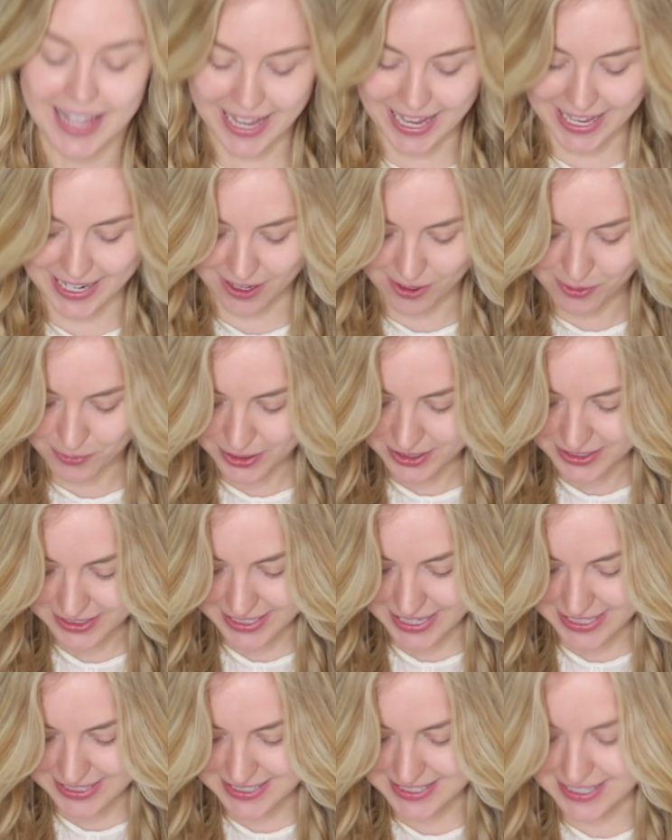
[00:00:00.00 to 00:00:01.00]
And I want
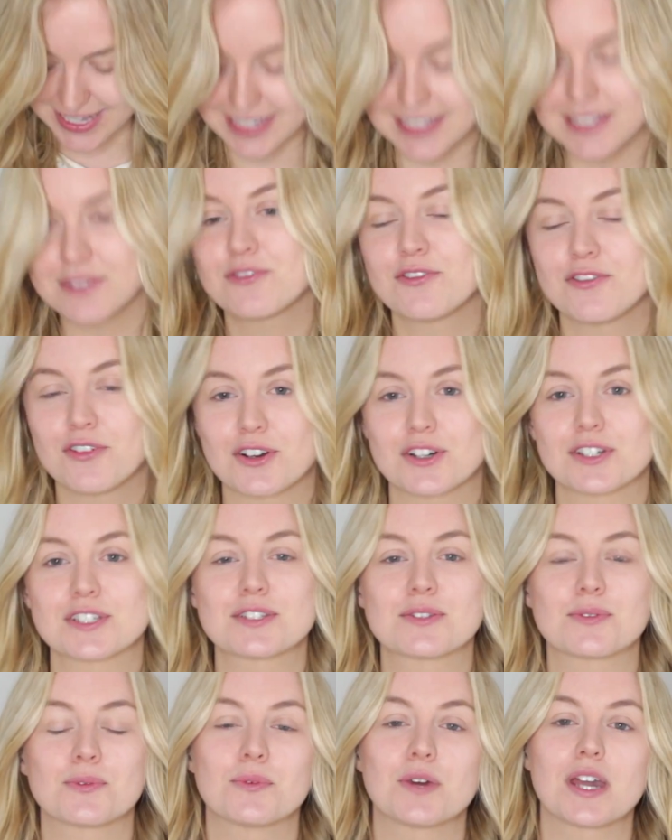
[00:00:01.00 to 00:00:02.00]
to get started
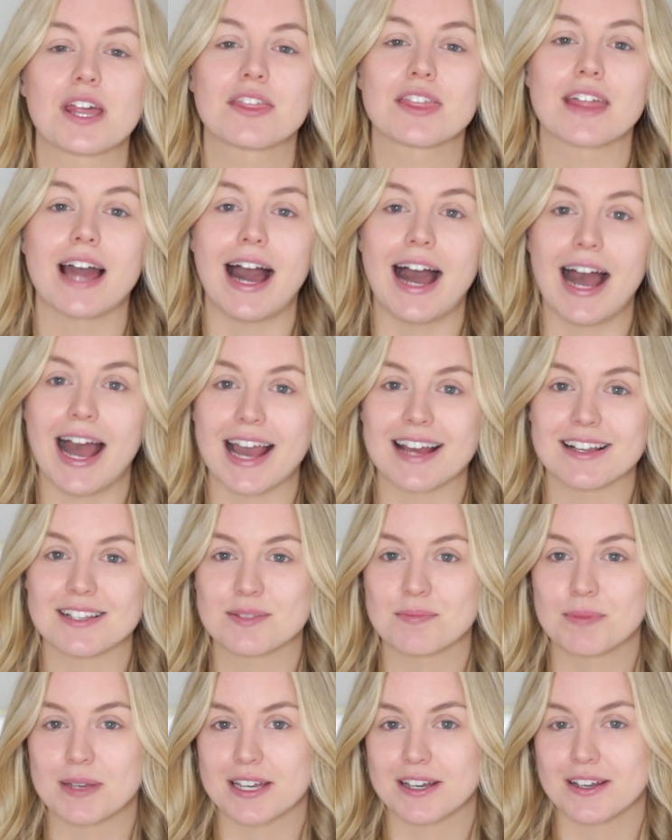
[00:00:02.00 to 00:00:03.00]
first with
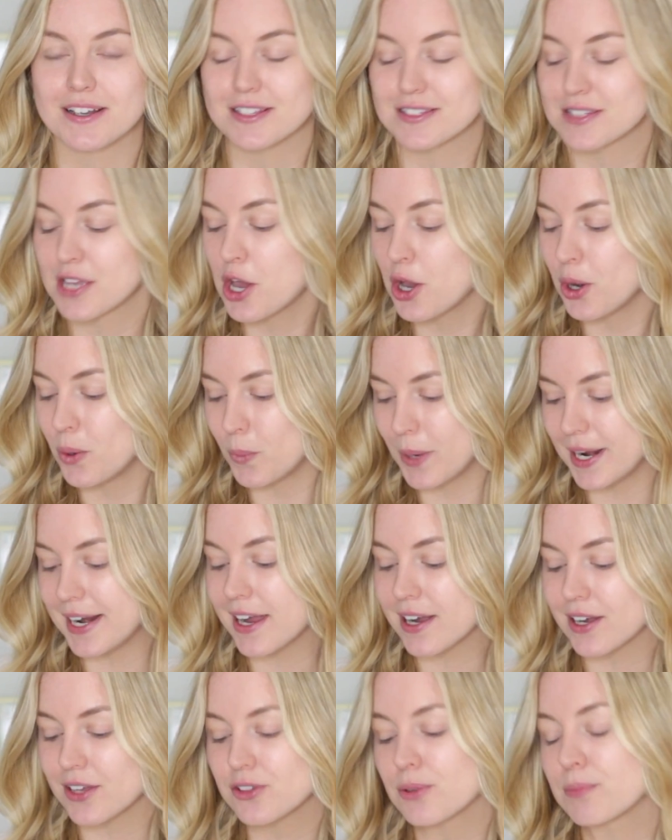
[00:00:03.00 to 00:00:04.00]
eyes because when
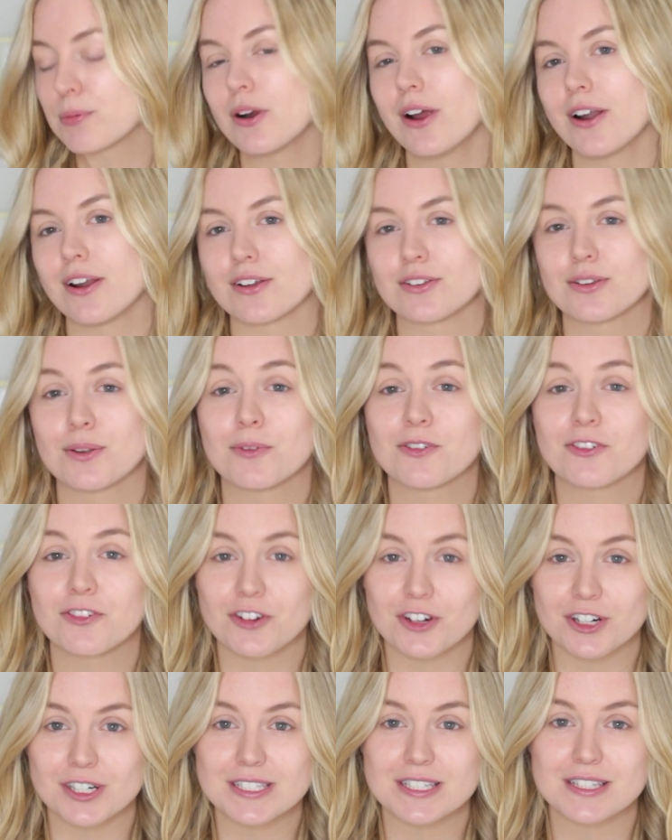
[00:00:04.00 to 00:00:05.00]
I got the product, the
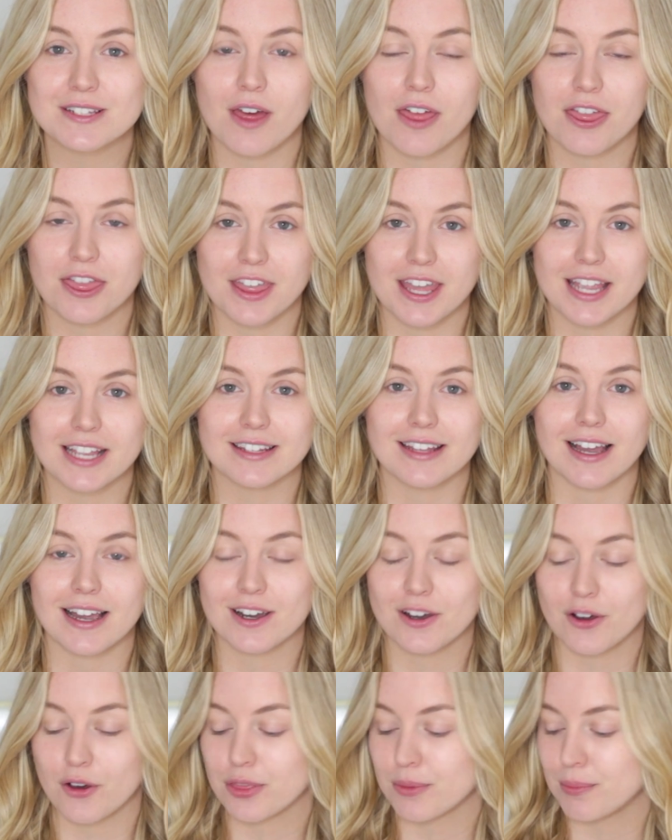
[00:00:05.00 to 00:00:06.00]
first thing
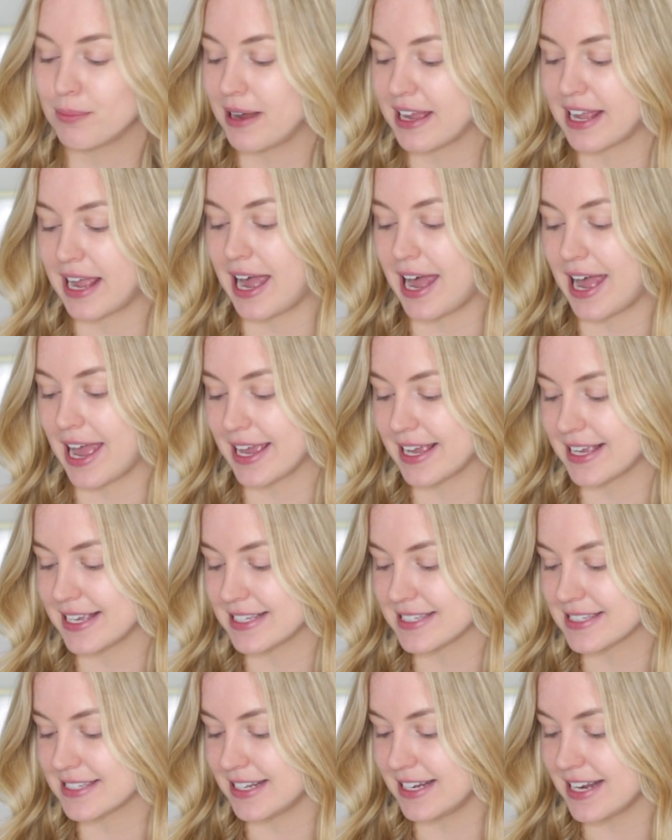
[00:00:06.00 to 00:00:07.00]
that caught my eye
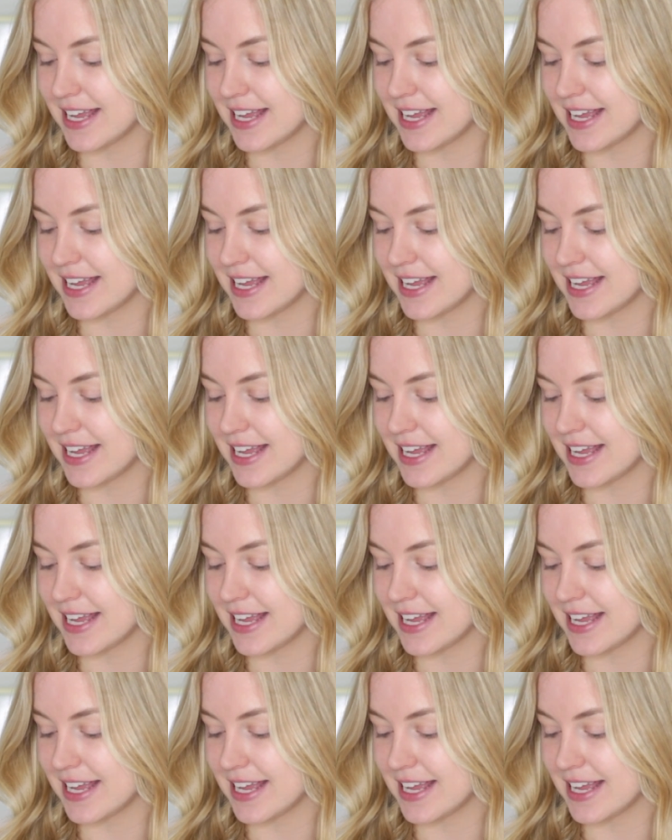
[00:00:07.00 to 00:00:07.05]
is the